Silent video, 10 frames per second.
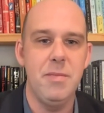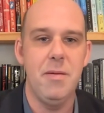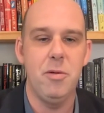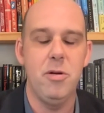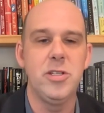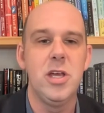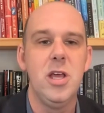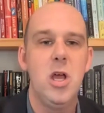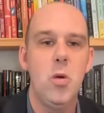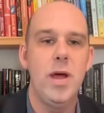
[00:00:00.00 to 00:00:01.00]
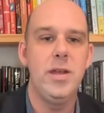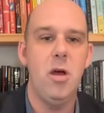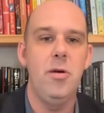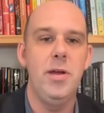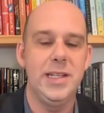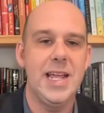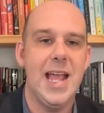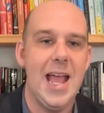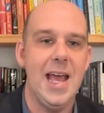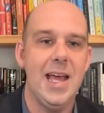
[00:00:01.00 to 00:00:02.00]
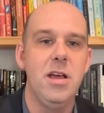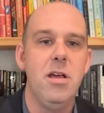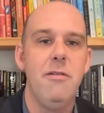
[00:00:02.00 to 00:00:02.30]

members who unknowingly had